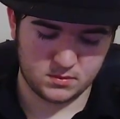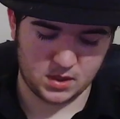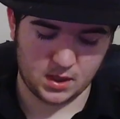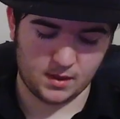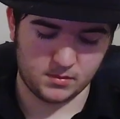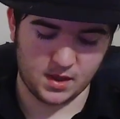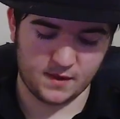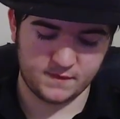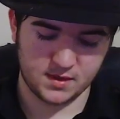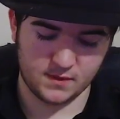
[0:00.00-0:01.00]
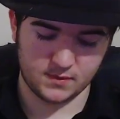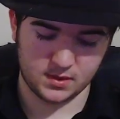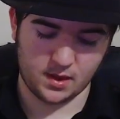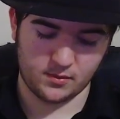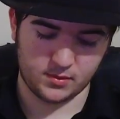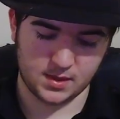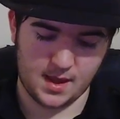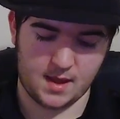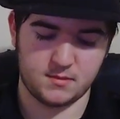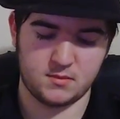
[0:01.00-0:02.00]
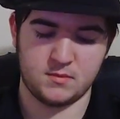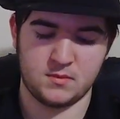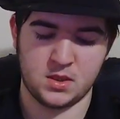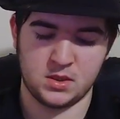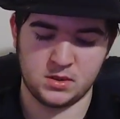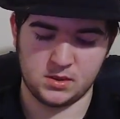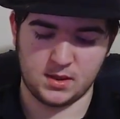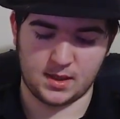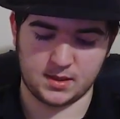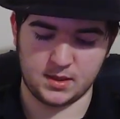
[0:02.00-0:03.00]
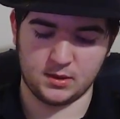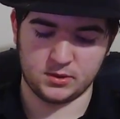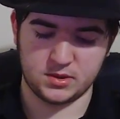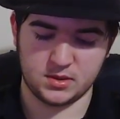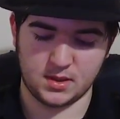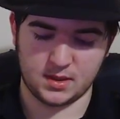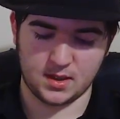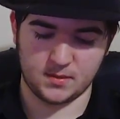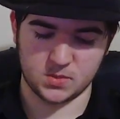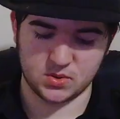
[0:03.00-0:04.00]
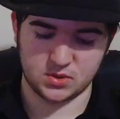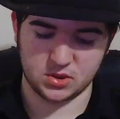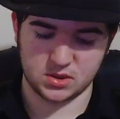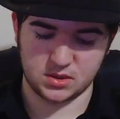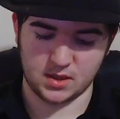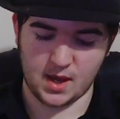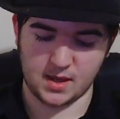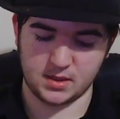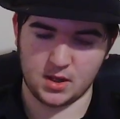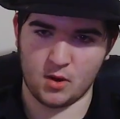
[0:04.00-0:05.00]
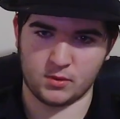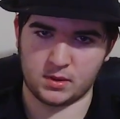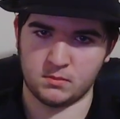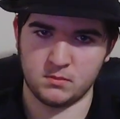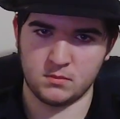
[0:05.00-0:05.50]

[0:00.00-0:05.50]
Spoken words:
And I'm left every day with that. that guilt that comes with just not knowing.